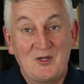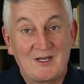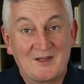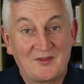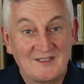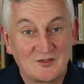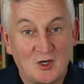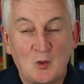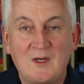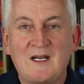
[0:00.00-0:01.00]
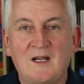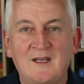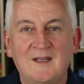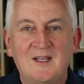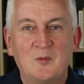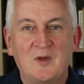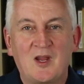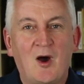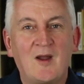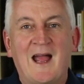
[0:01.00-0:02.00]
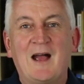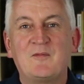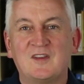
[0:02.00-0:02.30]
need to get things done quickly. We can't have